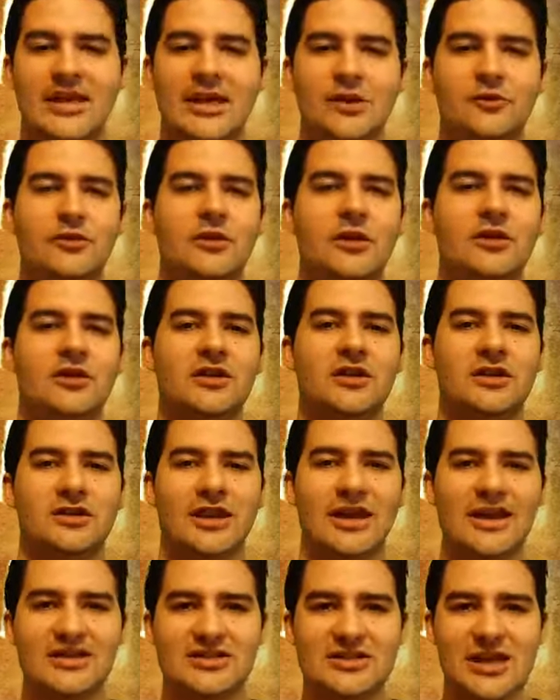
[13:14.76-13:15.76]
If the
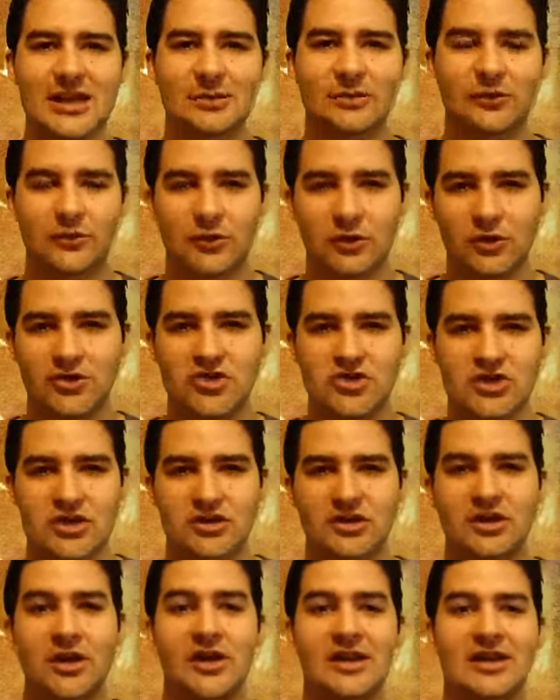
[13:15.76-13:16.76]
King James
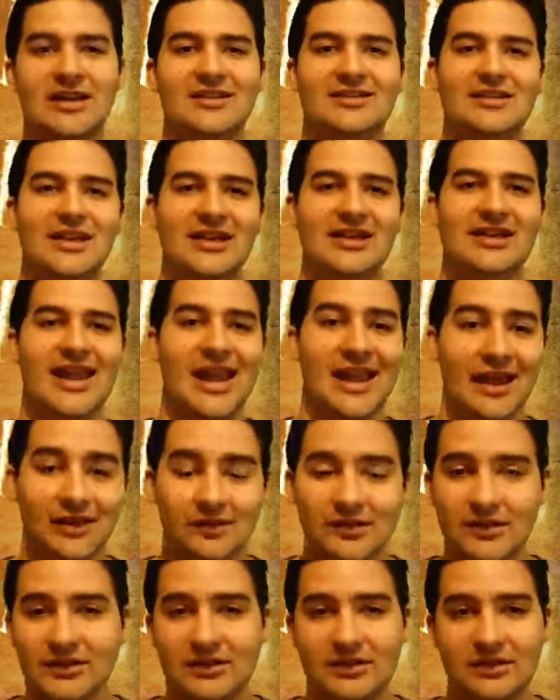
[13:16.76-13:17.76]
Version is
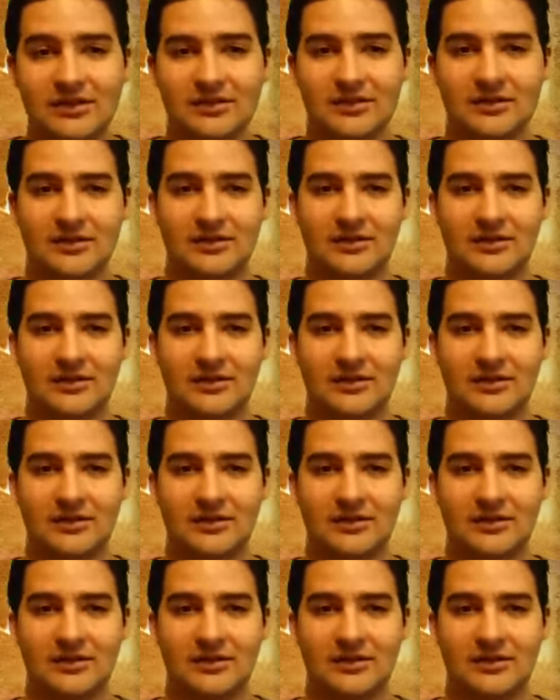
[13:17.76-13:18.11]
inerrant,